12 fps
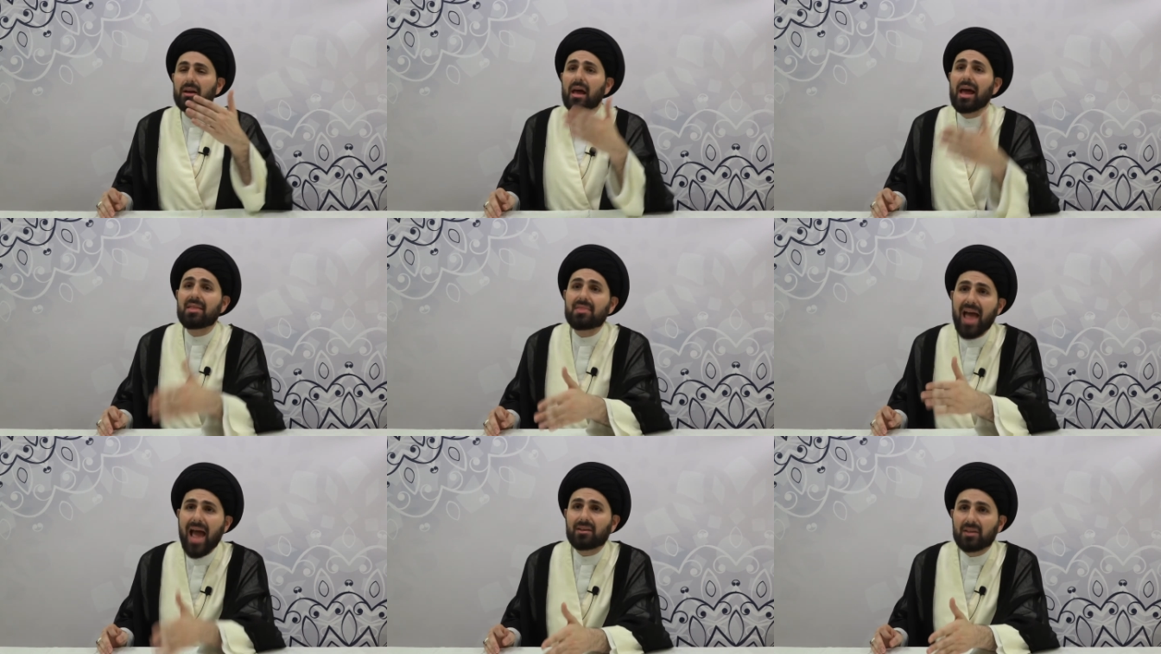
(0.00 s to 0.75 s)
In
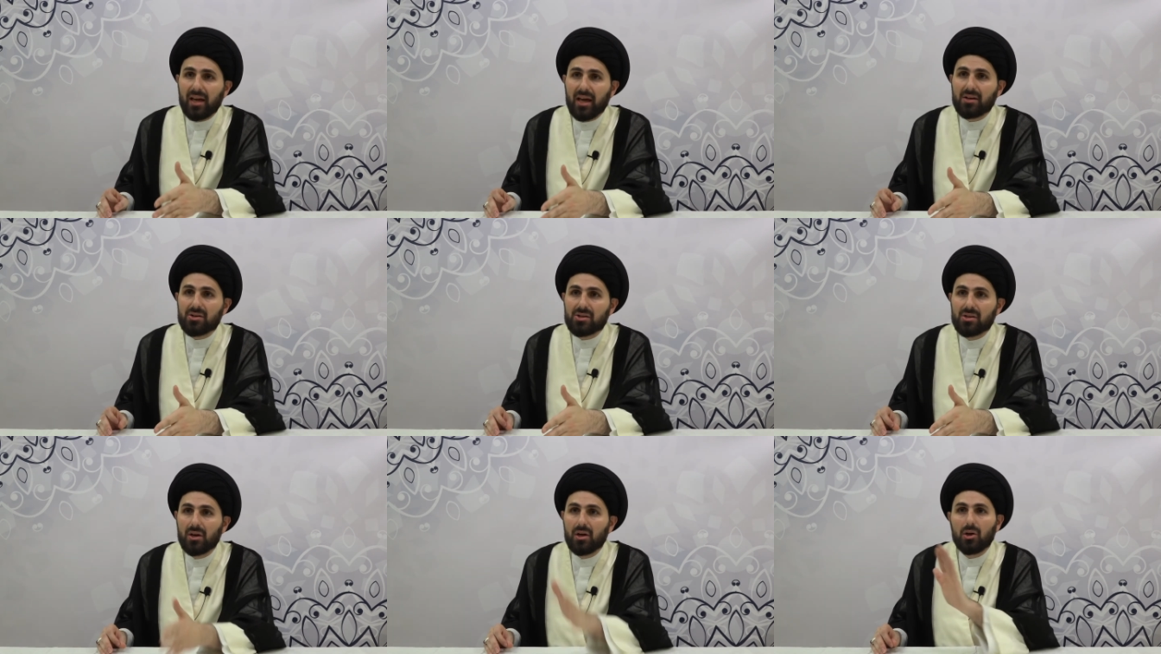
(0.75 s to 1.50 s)
that
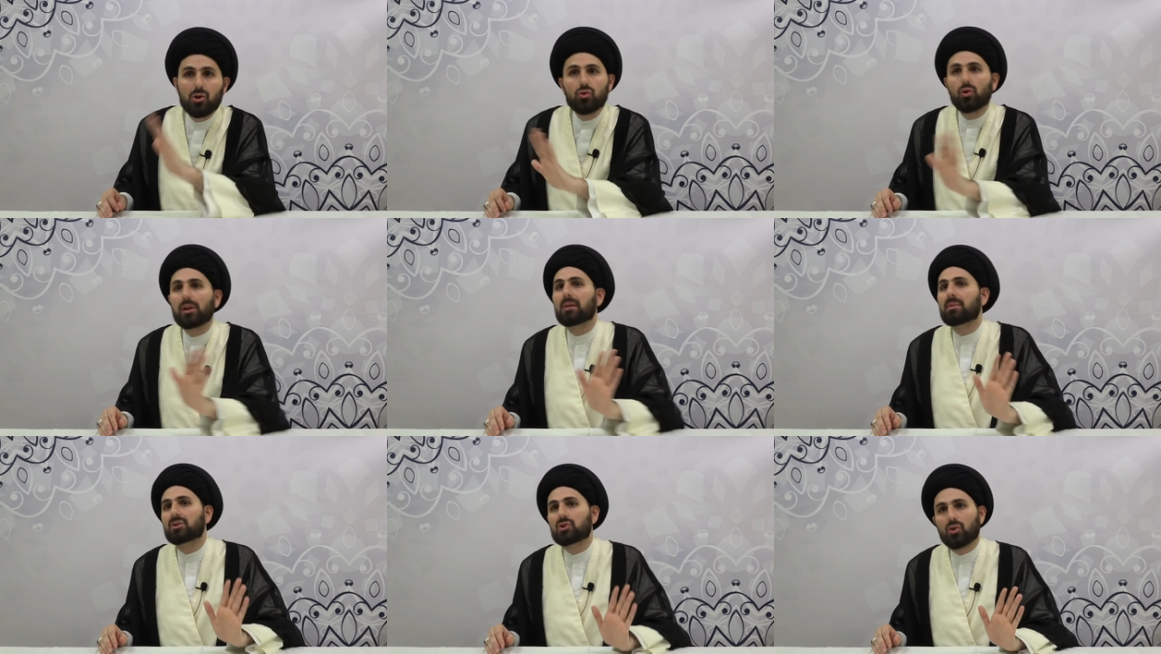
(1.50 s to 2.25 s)
case, you
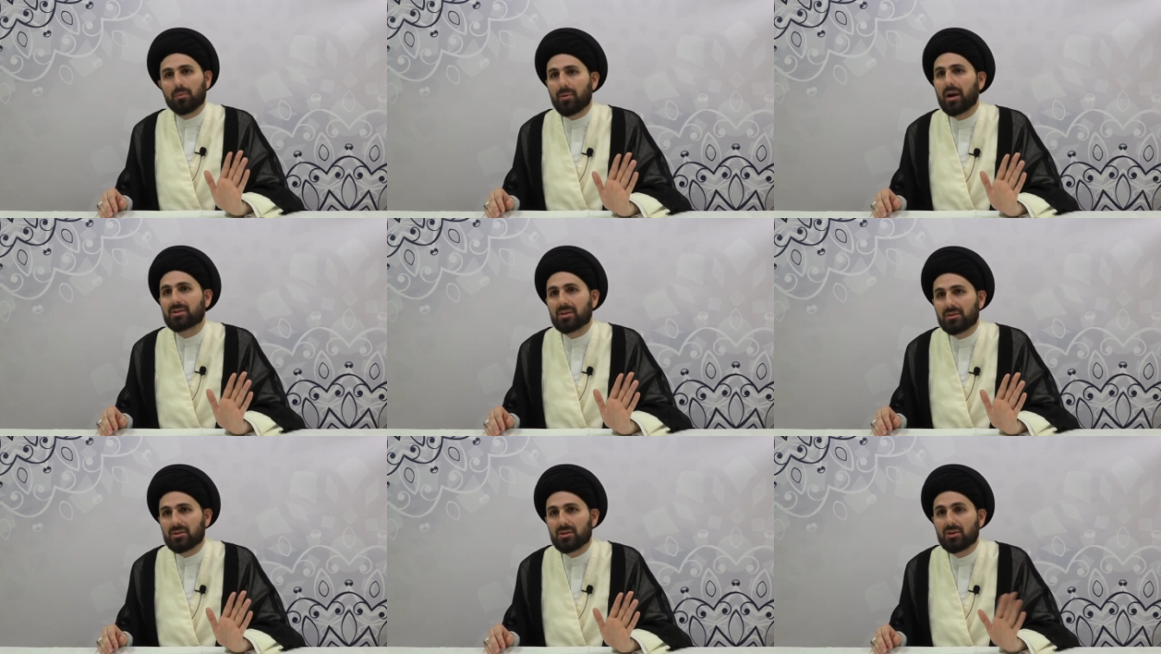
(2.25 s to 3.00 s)
limit your
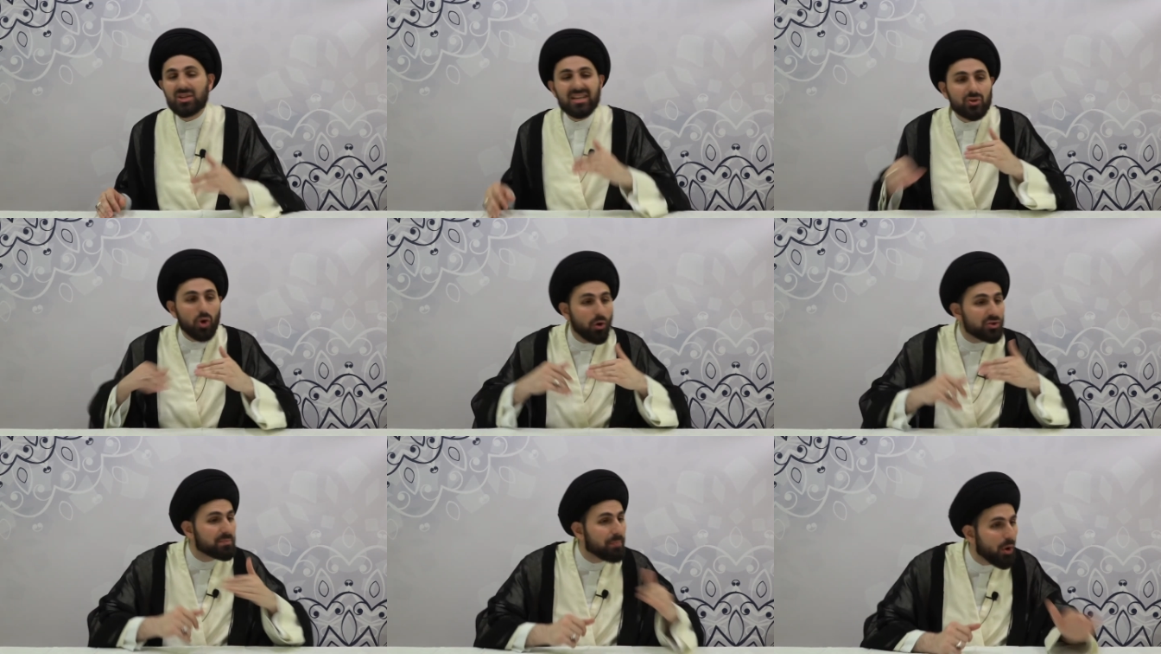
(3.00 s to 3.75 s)
presence. See,
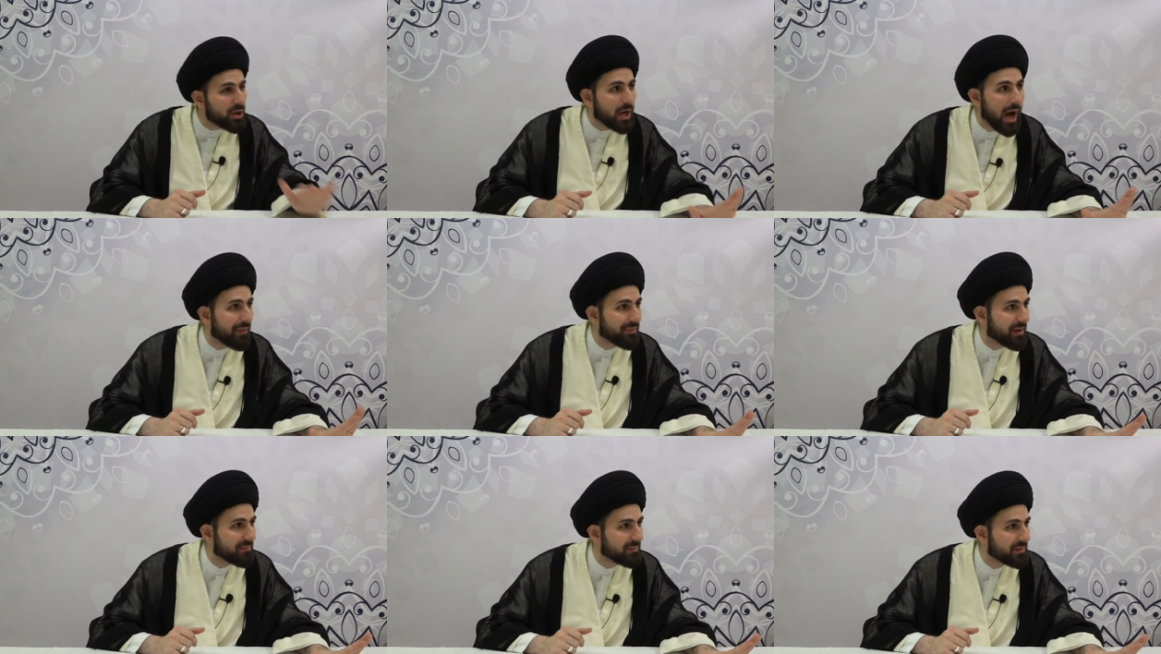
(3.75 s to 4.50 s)
don't boycott them.